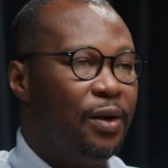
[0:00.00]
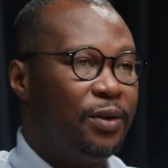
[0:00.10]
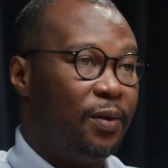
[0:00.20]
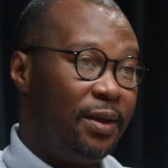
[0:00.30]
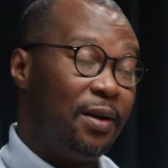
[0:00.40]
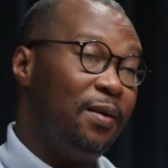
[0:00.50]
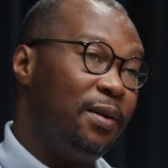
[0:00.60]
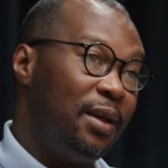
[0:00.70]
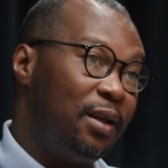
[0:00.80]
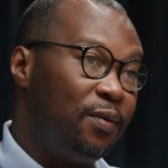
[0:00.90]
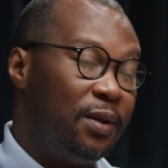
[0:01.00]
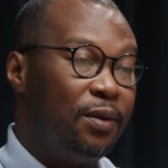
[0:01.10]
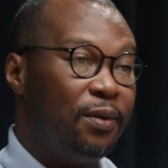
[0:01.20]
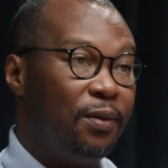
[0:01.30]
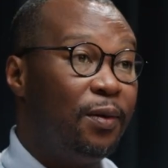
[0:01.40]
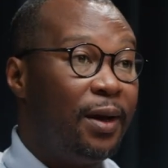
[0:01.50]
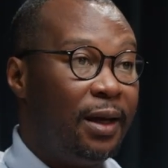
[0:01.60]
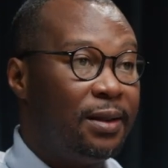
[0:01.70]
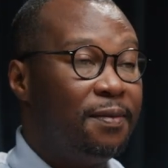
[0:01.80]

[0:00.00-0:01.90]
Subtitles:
So these are all things we need to look at.